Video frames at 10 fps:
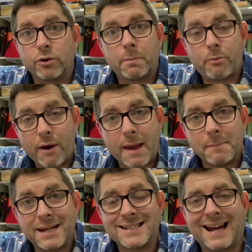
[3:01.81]
or the Prayer
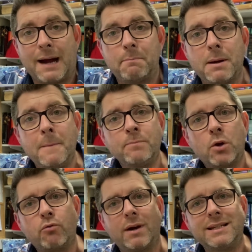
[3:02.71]
Mate app.
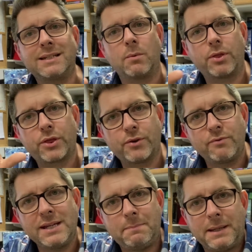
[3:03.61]
Write down
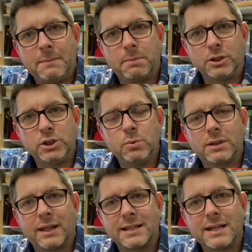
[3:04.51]
three people you would
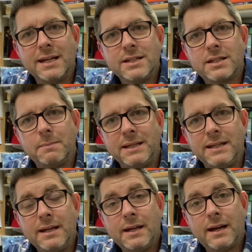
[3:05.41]
like to
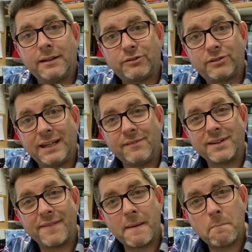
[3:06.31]
be saved,
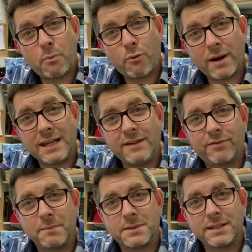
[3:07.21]
and then pray
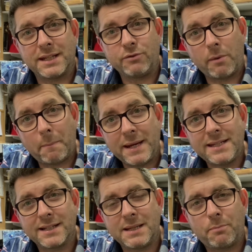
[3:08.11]
for them today.
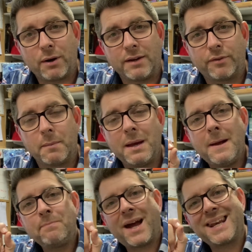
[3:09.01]
Repeatedly pray for them
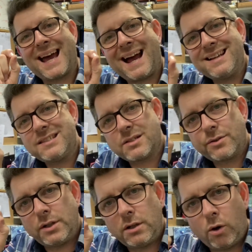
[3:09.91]
and ask
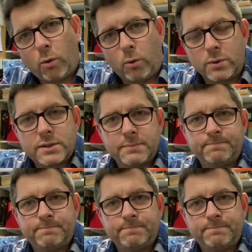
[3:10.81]
the Lord